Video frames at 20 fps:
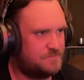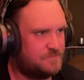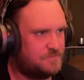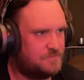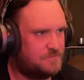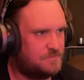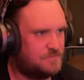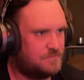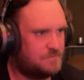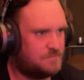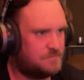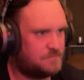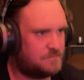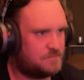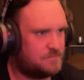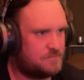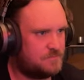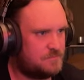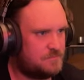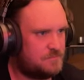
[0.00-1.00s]

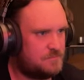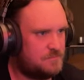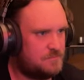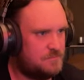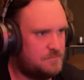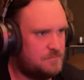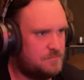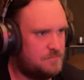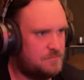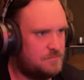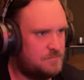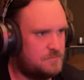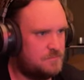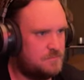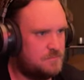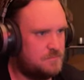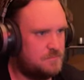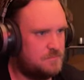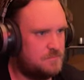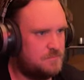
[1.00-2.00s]

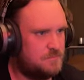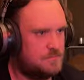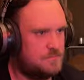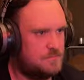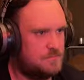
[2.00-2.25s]
Nobody speaks.